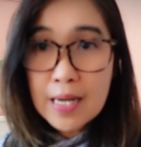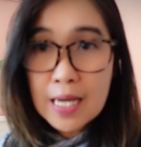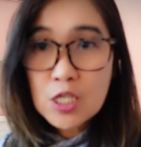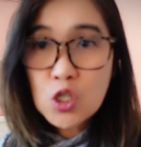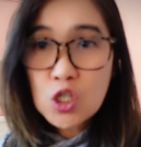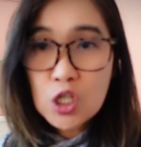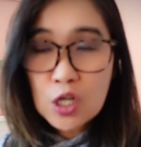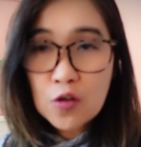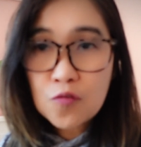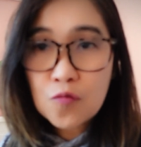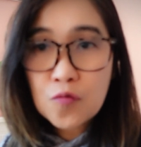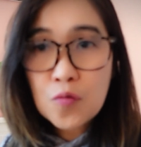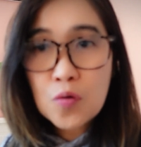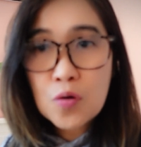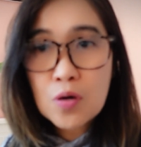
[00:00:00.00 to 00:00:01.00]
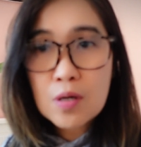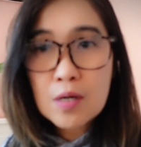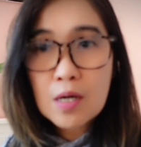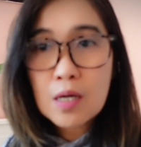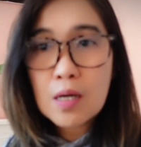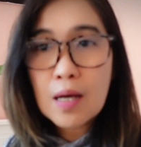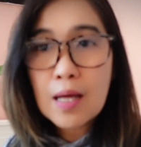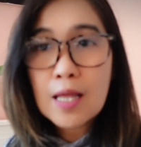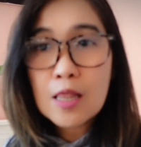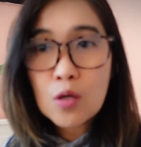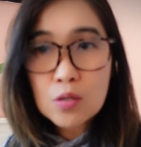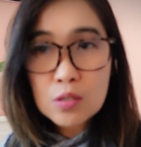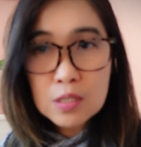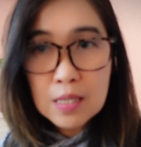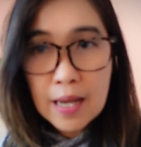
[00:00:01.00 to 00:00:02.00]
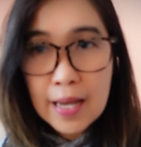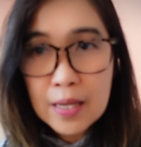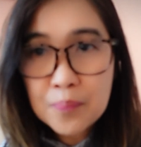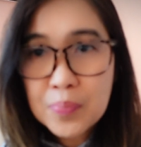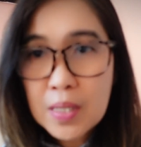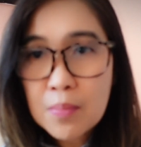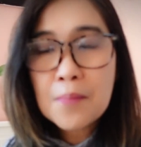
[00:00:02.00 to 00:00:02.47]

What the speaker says: night shift for a long time